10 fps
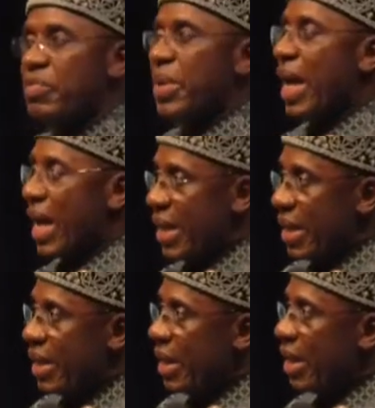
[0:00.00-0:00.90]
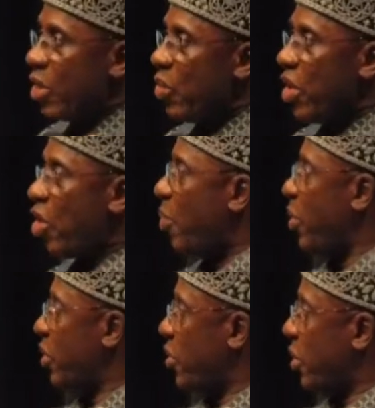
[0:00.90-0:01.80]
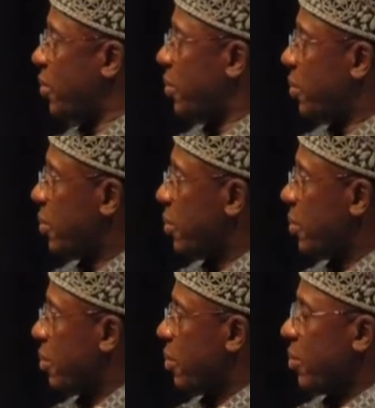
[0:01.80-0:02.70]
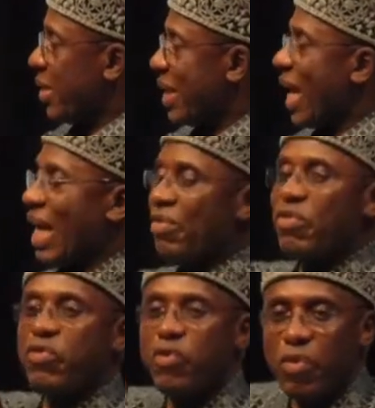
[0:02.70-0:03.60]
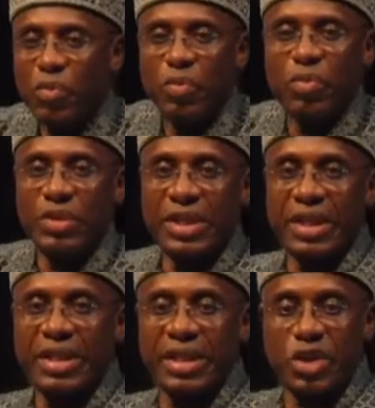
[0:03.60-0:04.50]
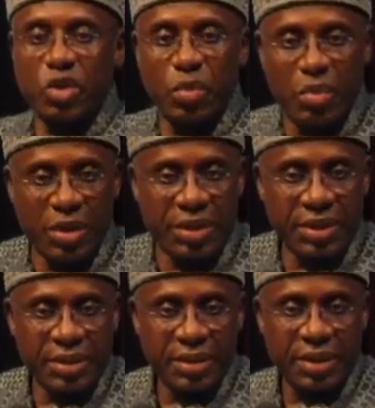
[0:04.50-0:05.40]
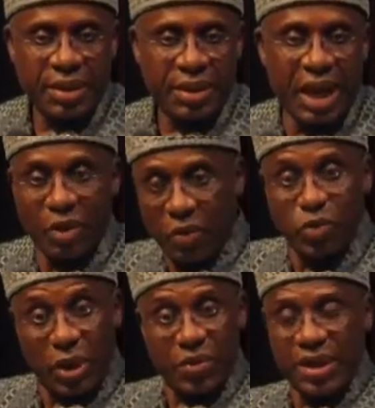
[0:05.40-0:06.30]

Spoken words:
to leave behind a railway corporation that can generate its own money, like what we're